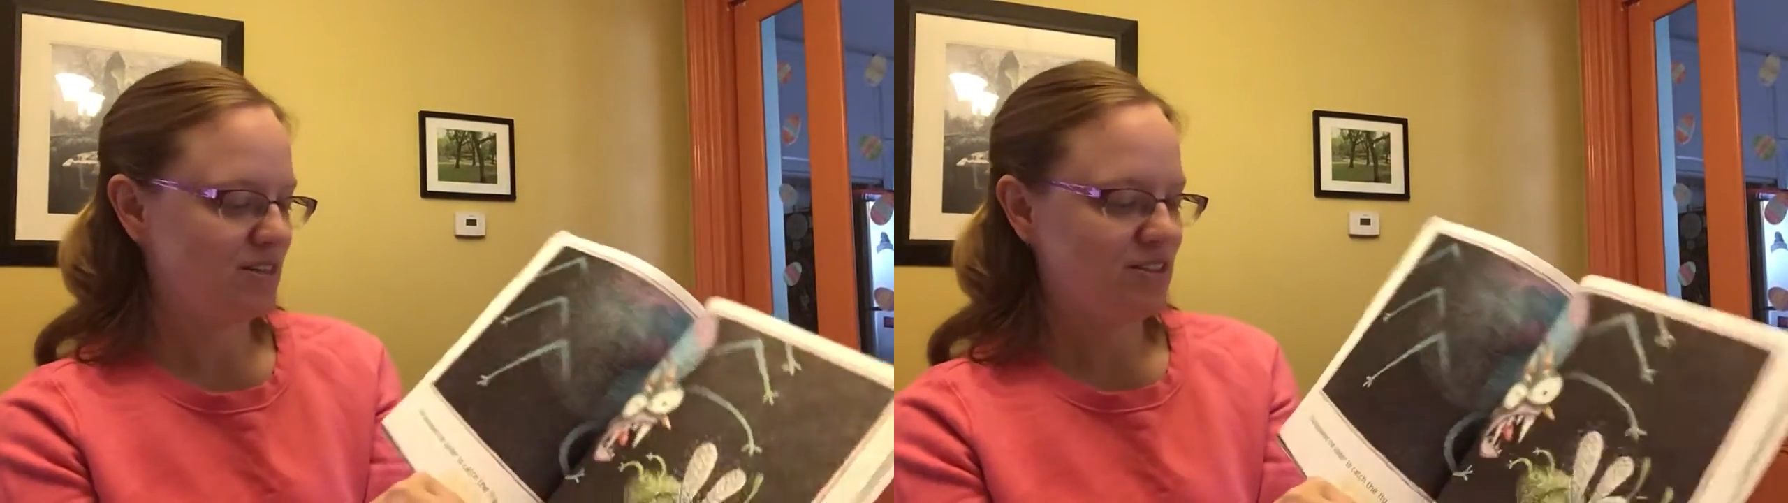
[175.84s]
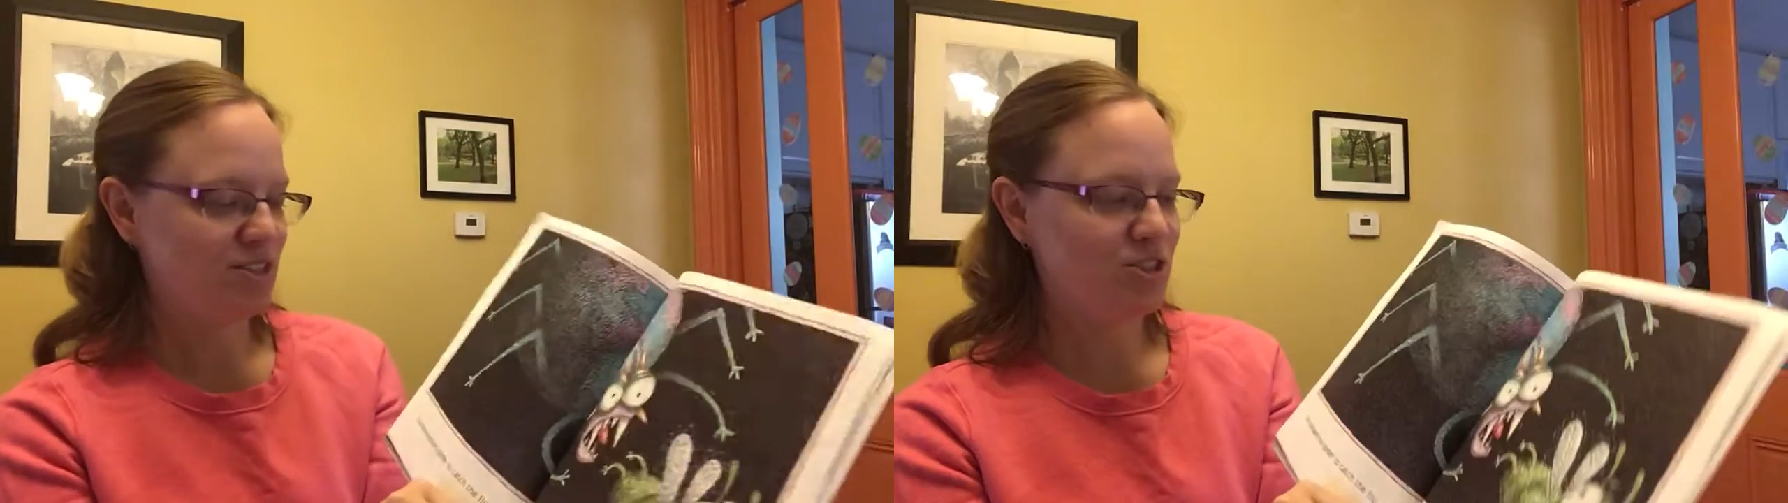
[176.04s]

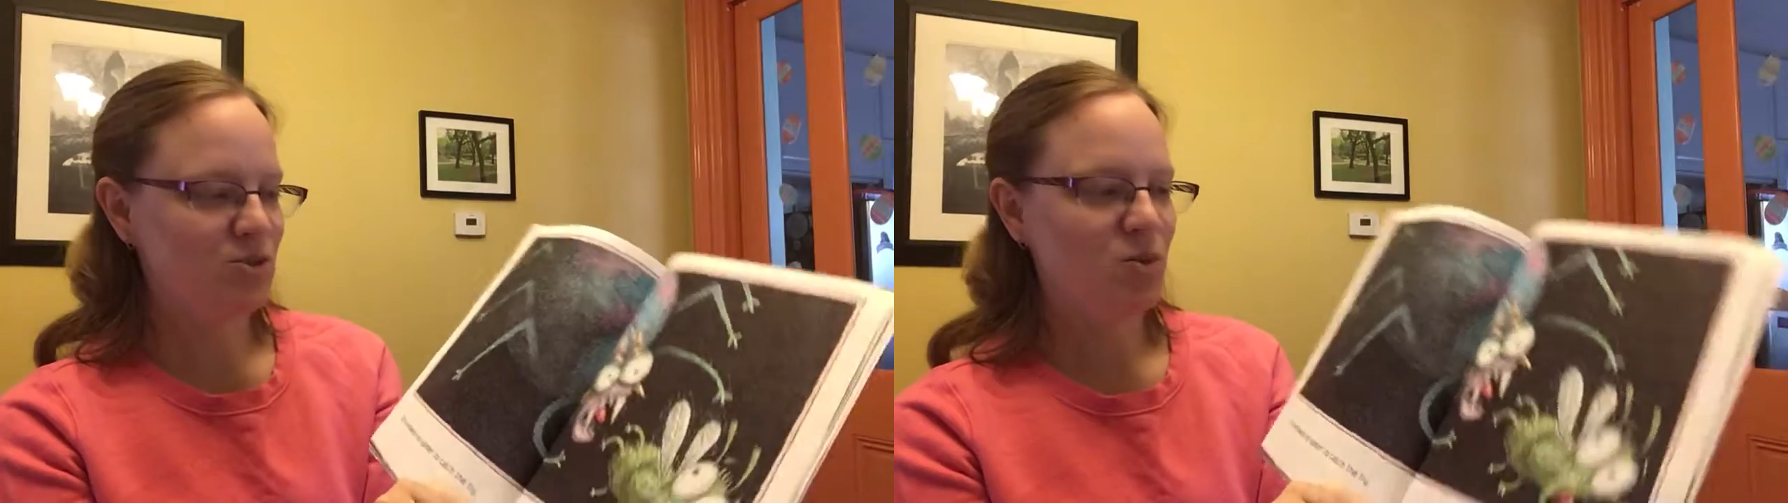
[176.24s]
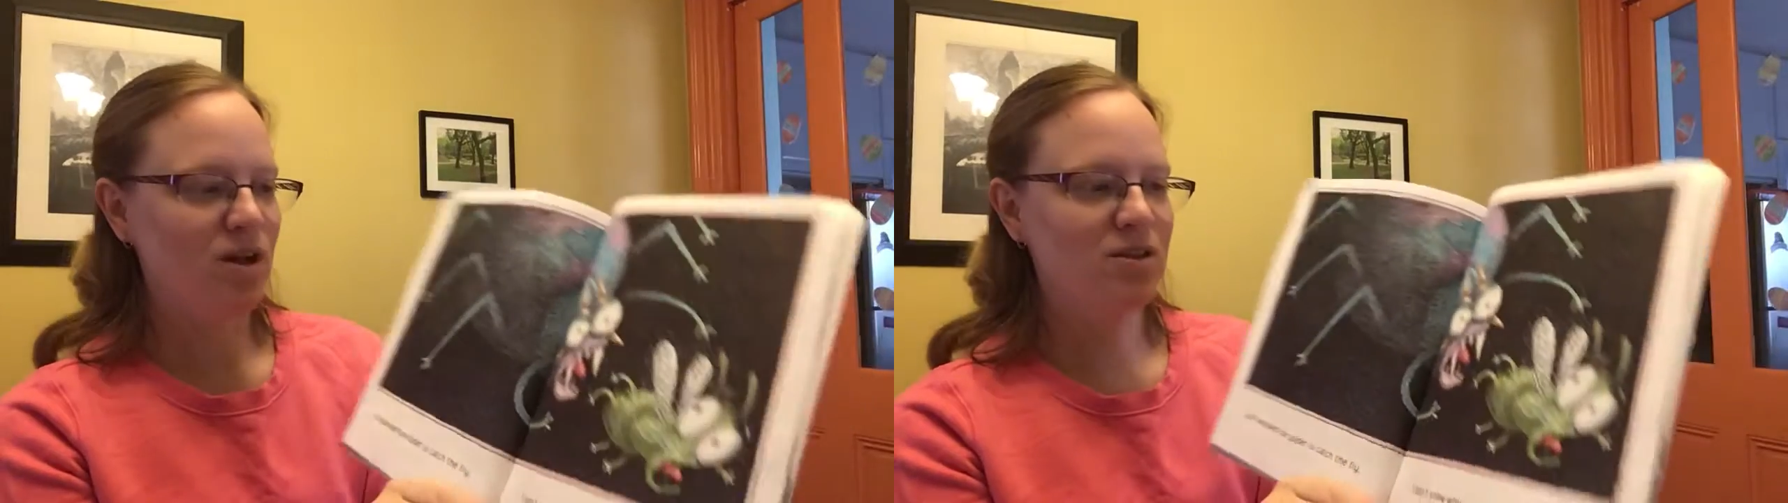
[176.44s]
She
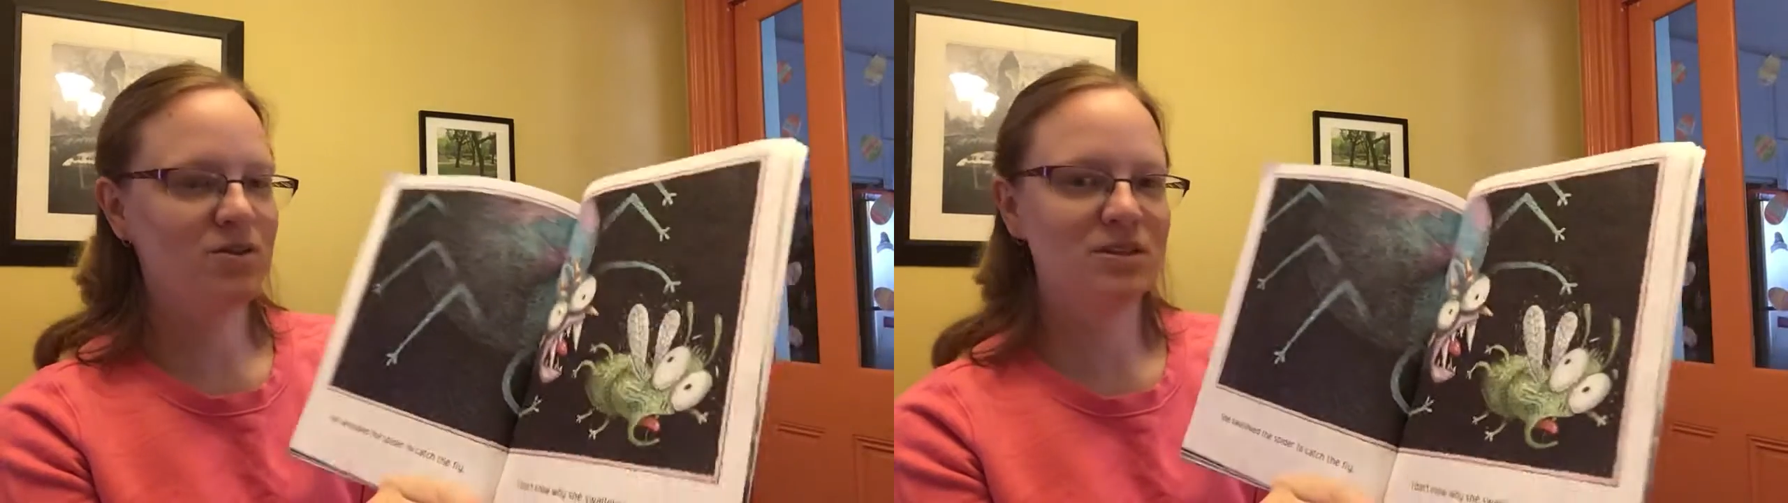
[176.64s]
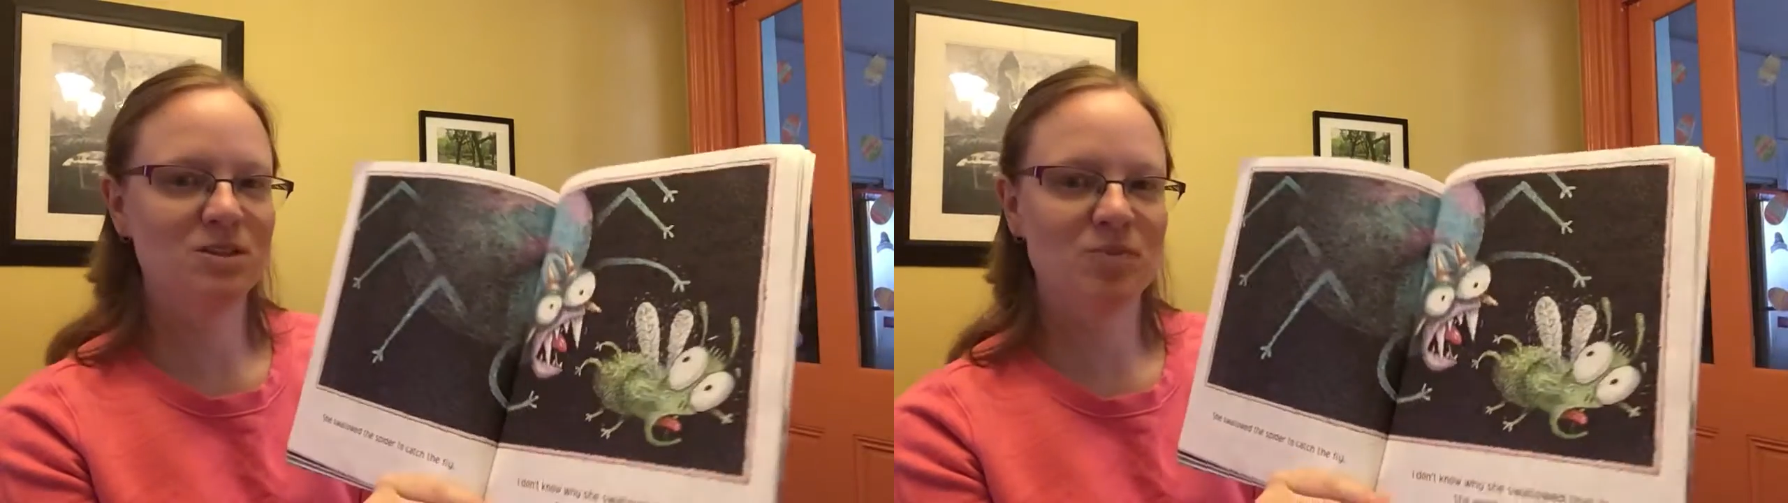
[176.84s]
swallowed
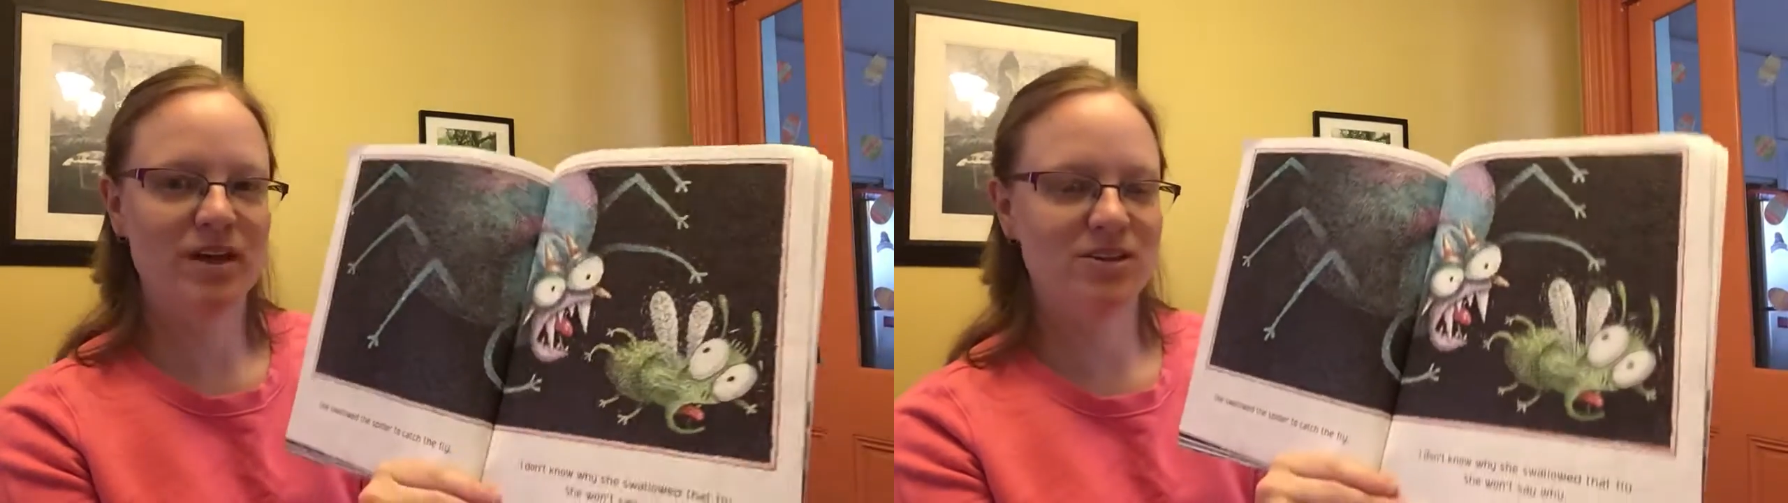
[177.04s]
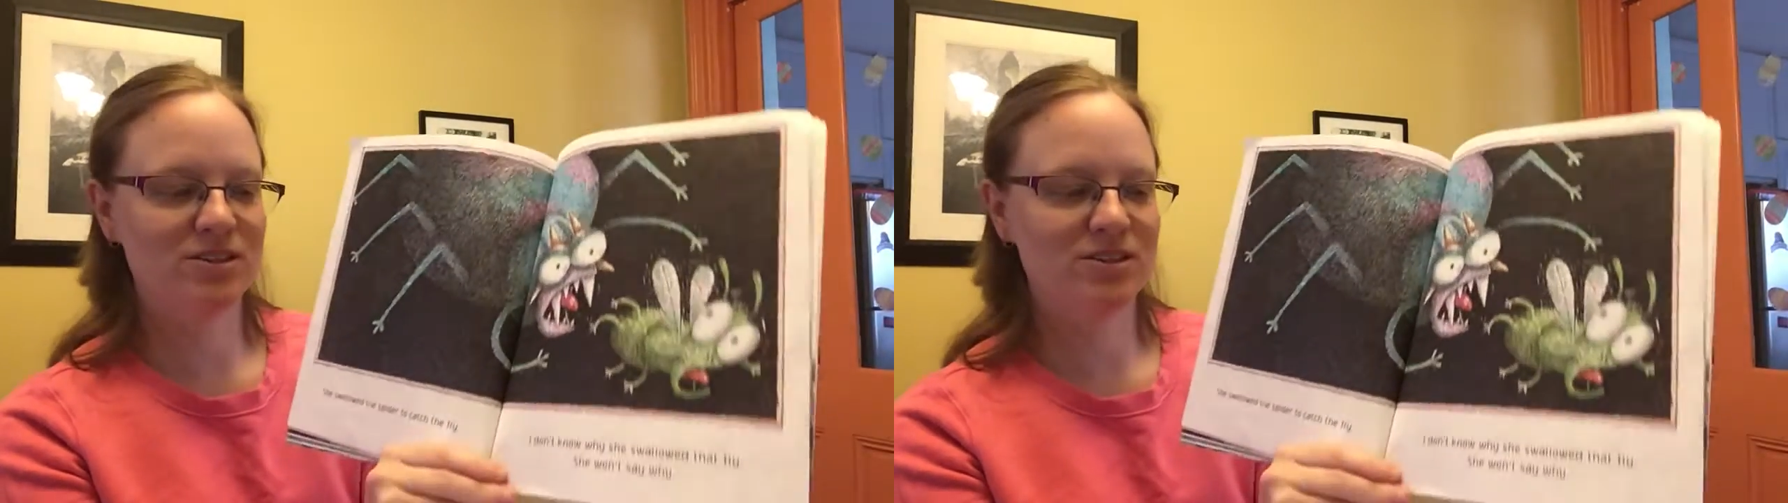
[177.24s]
the spider